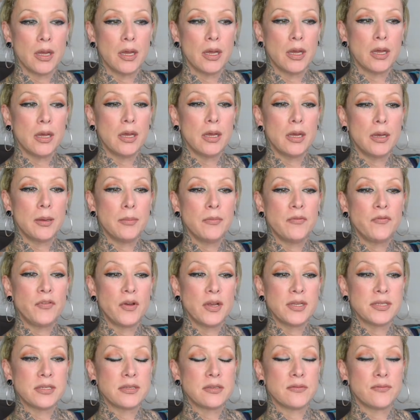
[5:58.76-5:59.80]

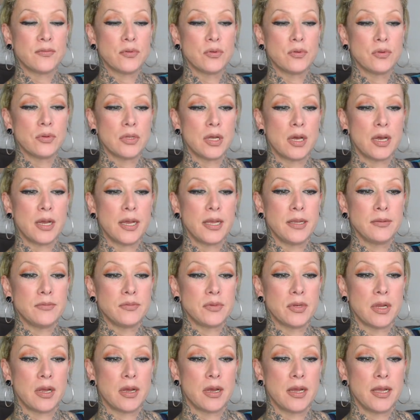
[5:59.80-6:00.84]
First of all, I
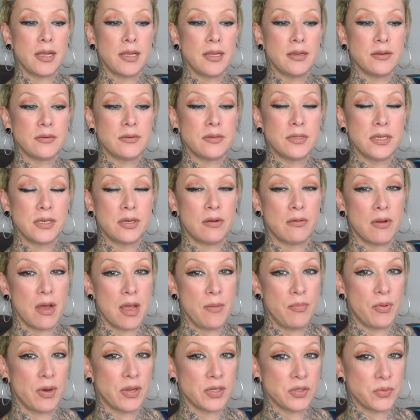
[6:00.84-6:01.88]
did her
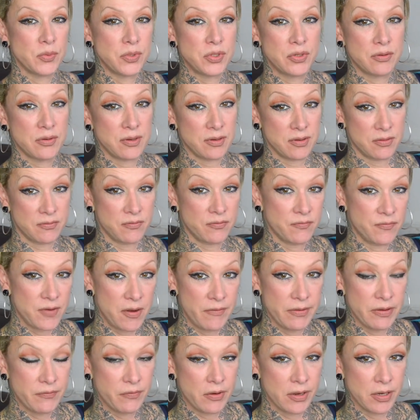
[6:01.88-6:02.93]
eyebrows, which are
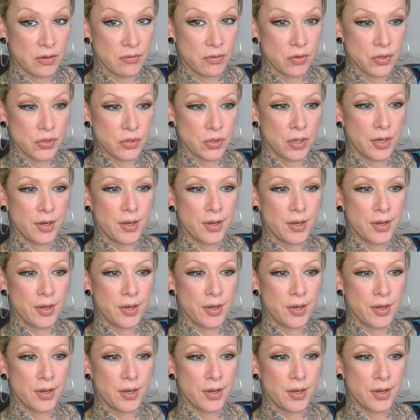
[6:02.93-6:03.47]
very, very crucial,